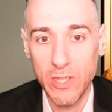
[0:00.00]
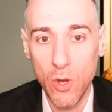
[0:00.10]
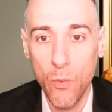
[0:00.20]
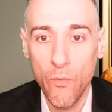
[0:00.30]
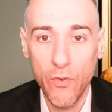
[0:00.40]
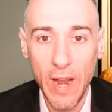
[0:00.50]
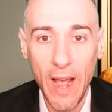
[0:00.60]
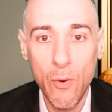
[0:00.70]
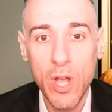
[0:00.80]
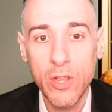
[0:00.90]
So for
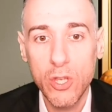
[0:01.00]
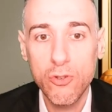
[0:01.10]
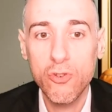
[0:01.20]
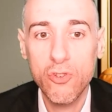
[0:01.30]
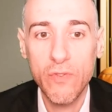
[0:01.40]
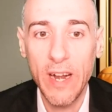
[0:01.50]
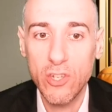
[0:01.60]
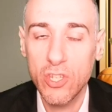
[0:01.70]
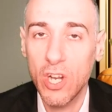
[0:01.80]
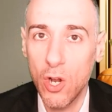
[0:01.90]
now, the usual
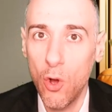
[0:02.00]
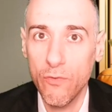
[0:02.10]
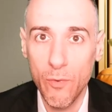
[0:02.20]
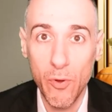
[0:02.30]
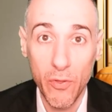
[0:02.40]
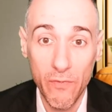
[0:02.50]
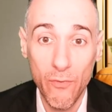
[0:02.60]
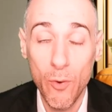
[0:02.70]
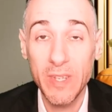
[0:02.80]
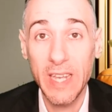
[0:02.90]
strategies are going to hold for both
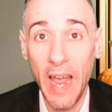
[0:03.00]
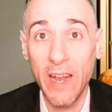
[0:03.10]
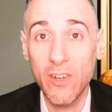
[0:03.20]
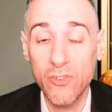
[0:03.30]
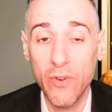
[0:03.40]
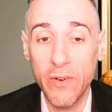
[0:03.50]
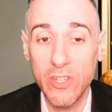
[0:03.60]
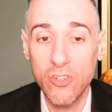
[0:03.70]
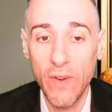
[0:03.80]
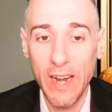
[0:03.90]
conformist and
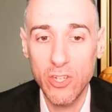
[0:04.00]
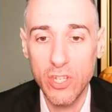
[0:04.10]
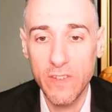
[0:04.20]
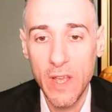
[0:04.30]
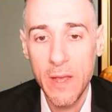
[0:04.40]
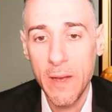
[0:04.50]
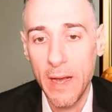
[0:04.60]
contrarian strategies.